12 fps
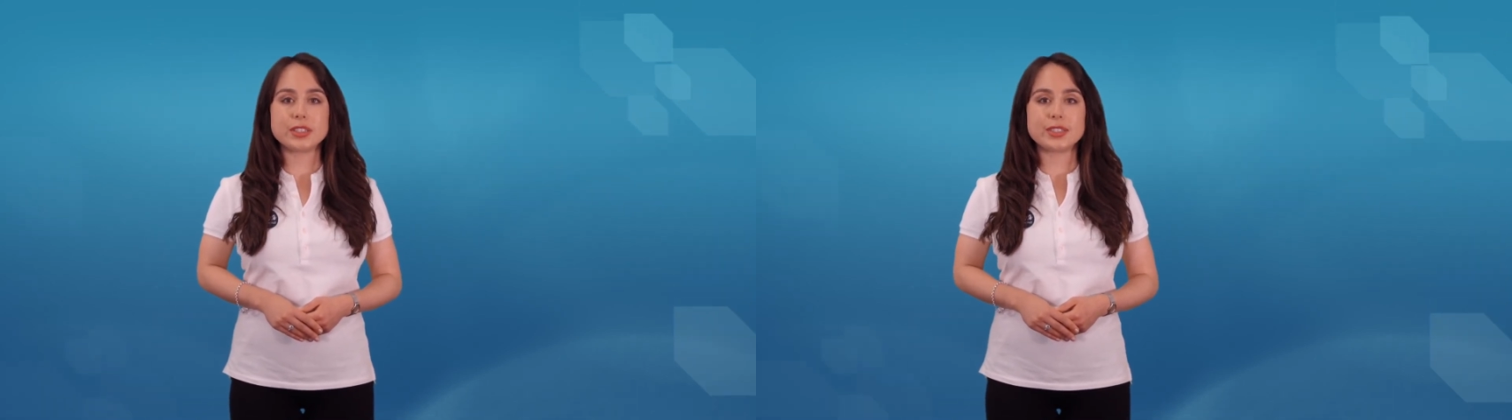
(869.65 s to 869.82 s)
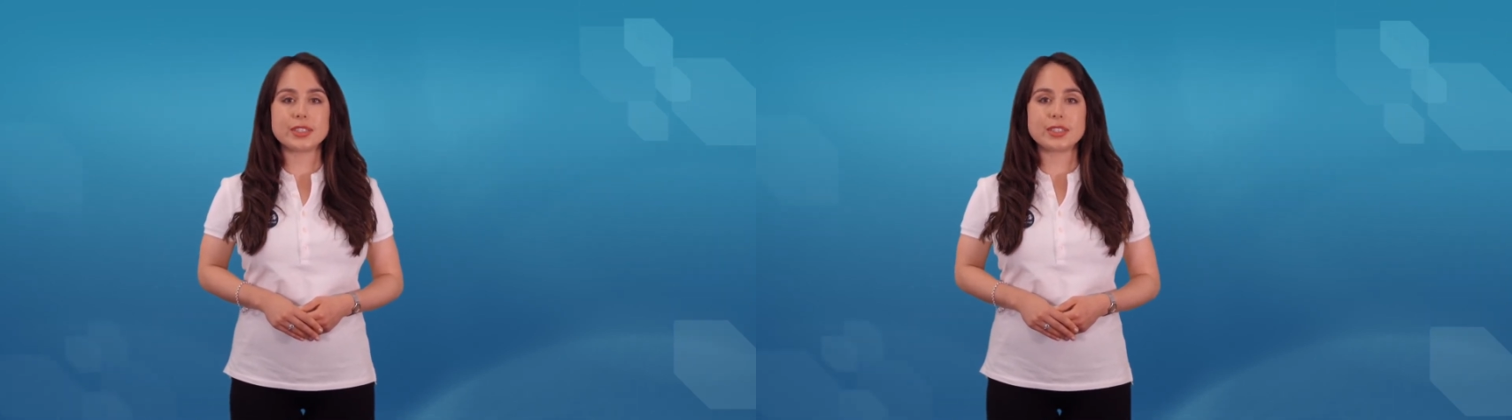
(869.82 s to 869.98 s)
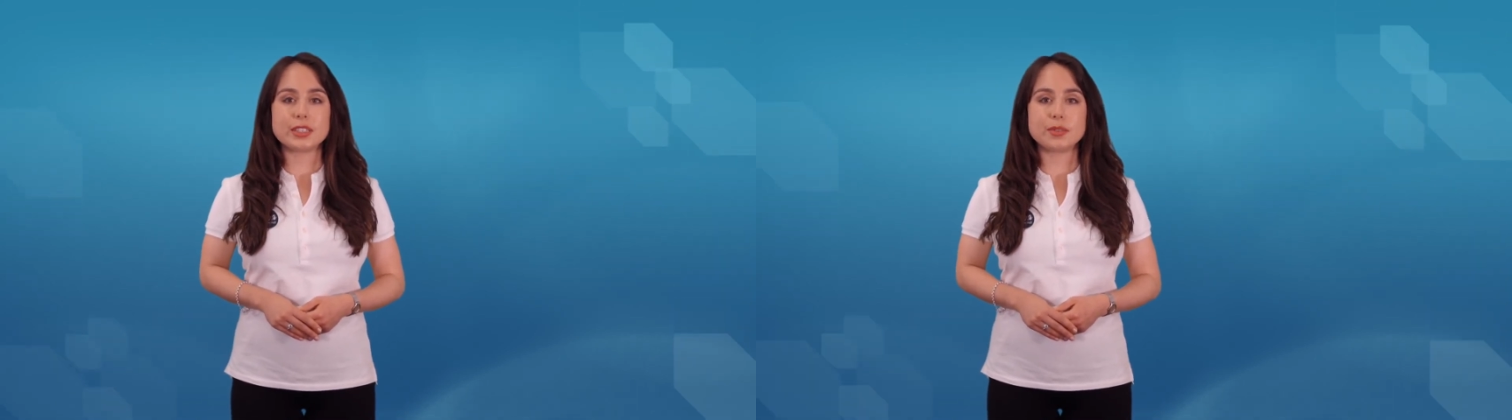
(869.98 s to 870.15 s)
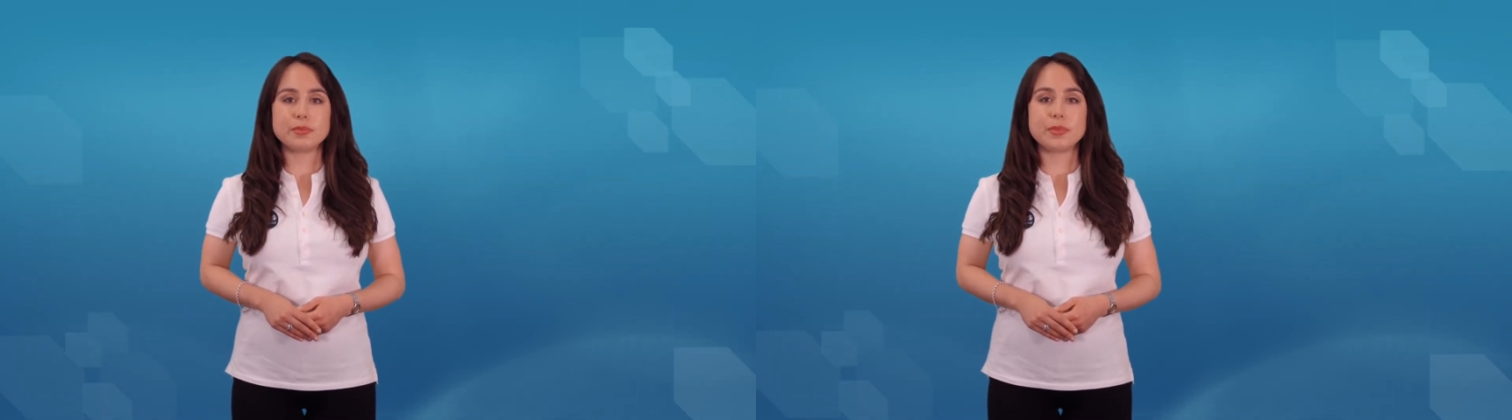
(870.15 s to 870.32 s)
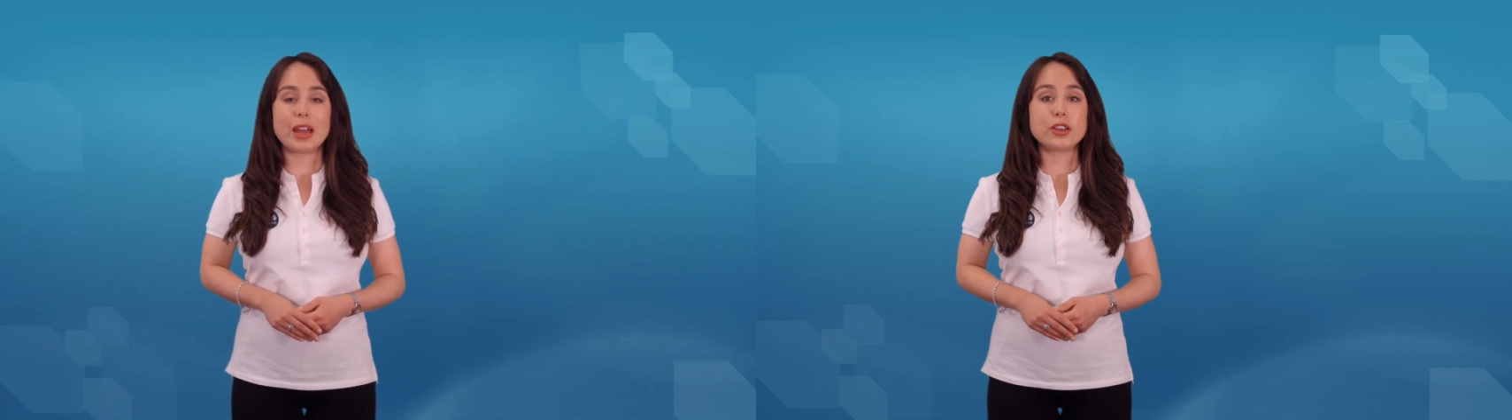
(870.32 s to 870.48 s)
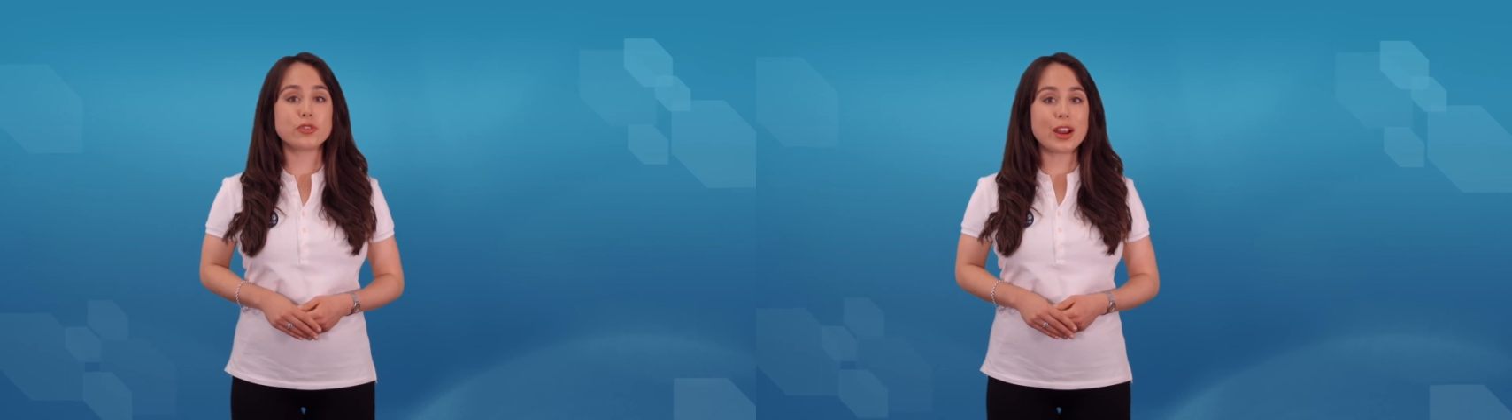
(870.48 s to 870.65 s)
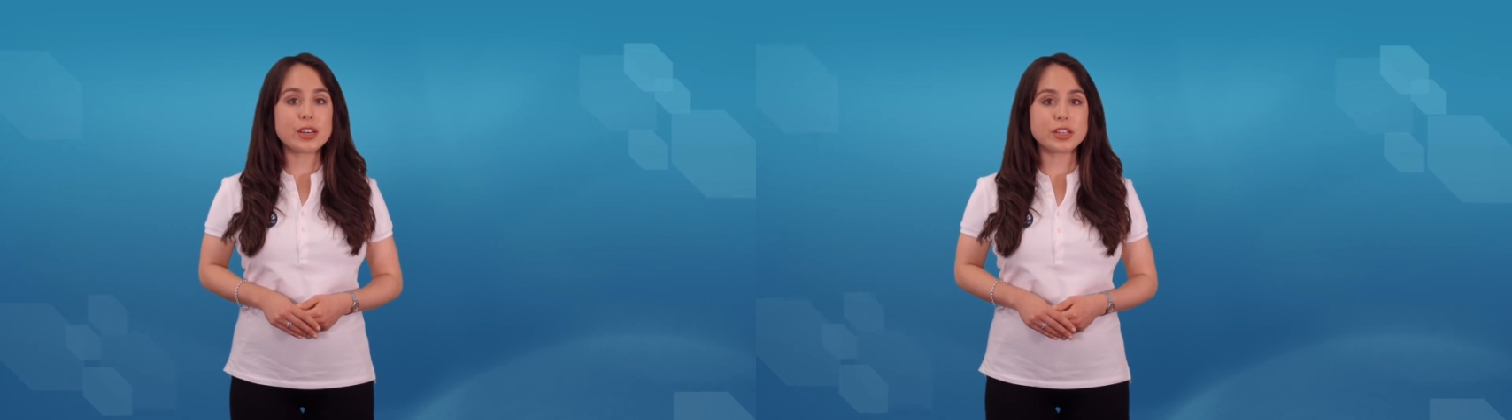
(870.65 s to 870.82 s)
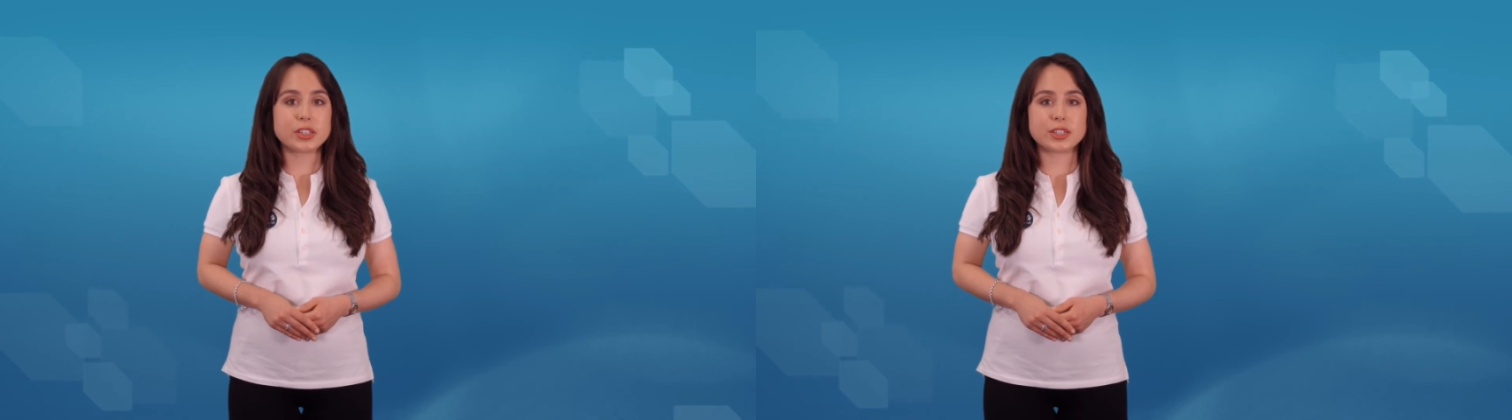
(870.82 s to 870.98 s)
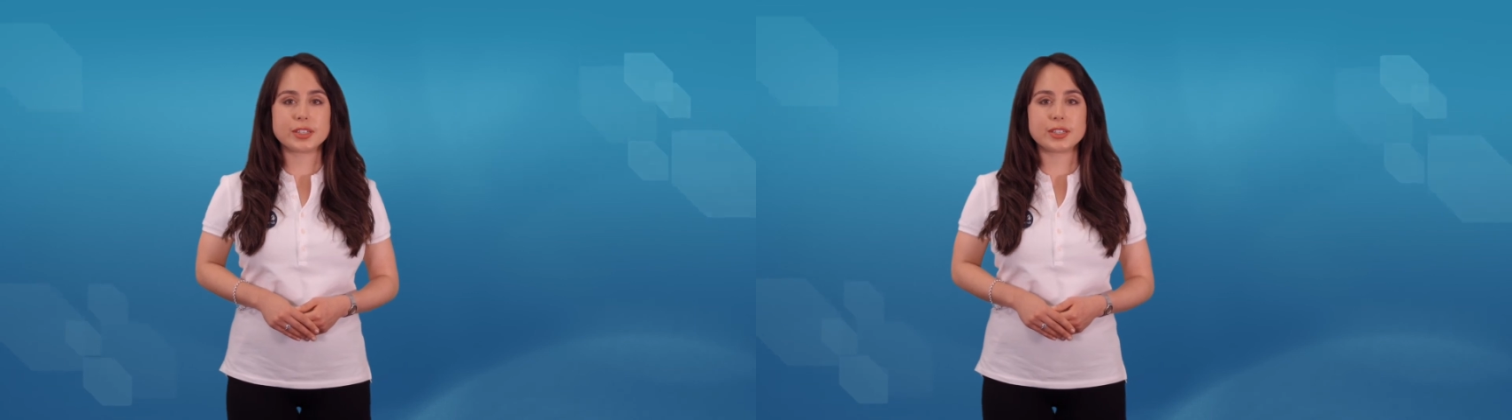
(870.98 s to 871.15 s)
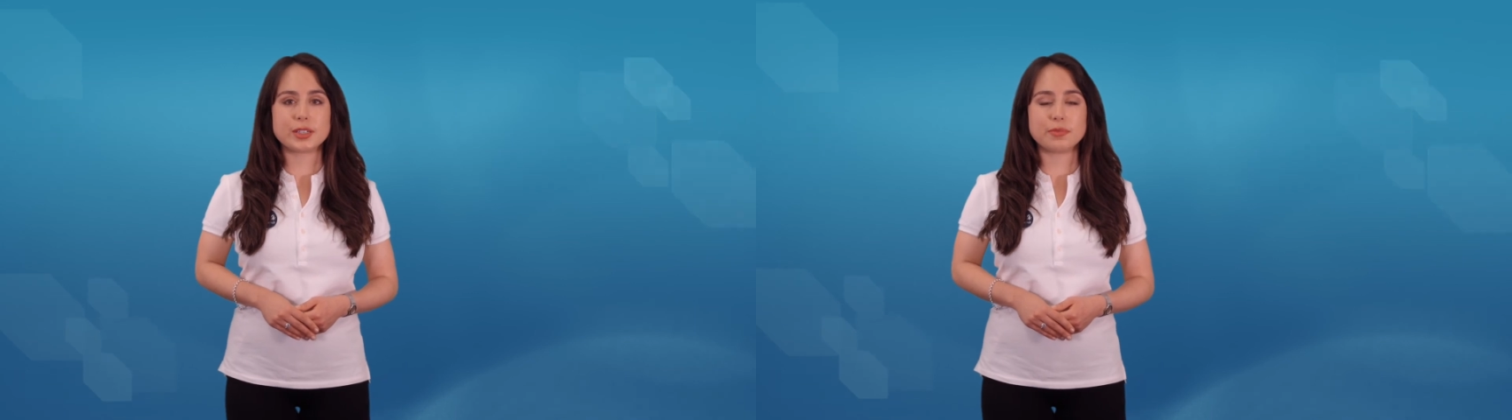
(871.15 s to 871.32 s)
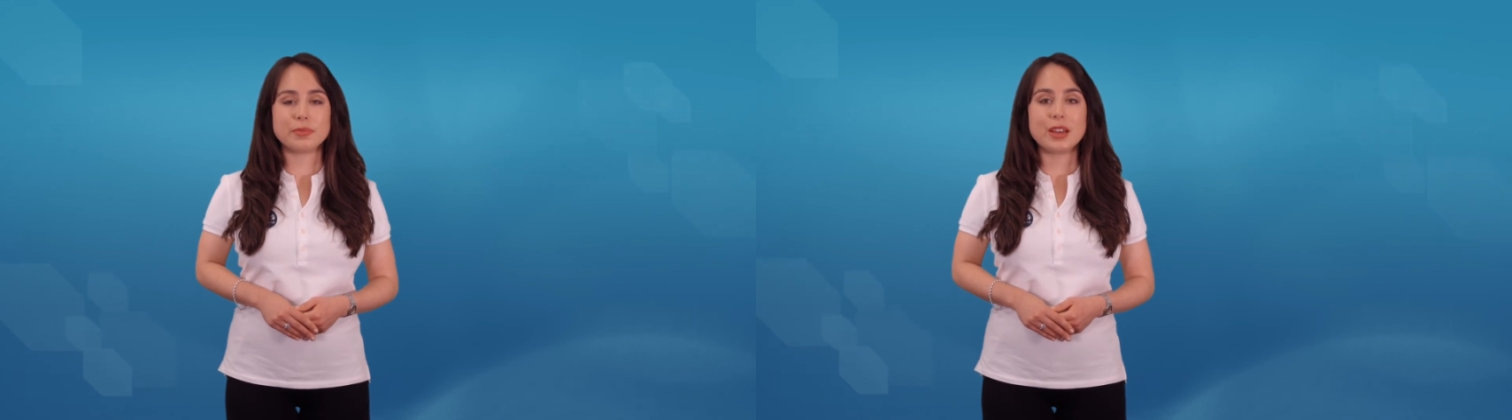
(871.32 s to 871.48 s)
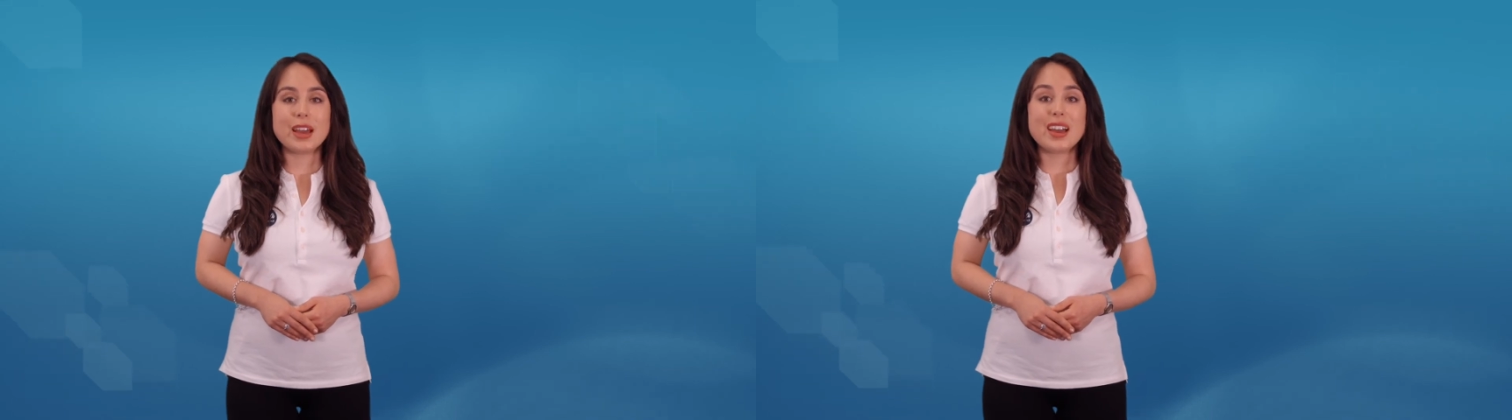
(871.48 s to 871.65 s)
system and drainage system.